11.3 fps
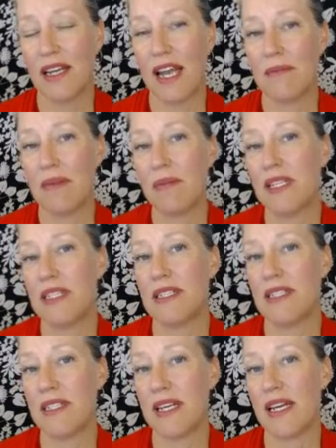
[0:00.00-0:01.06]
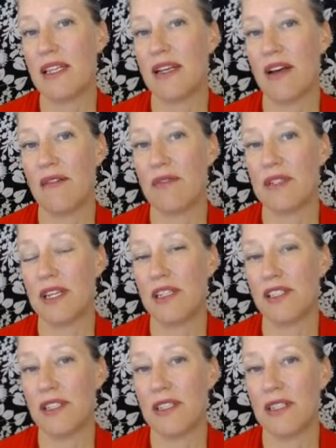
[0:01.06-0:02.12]
and maybe take the
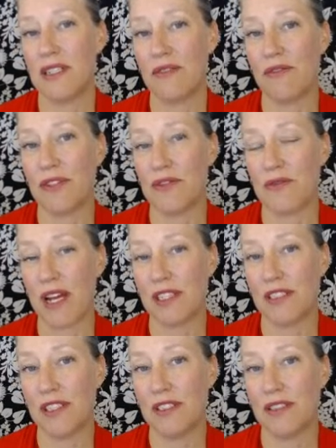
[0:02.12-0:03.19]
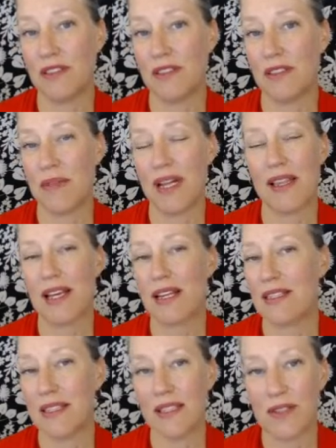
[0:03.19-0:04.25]
conversation in a different direction. I think I
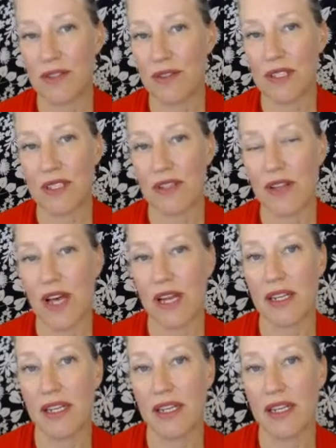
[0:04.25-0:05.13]
still do this a lot.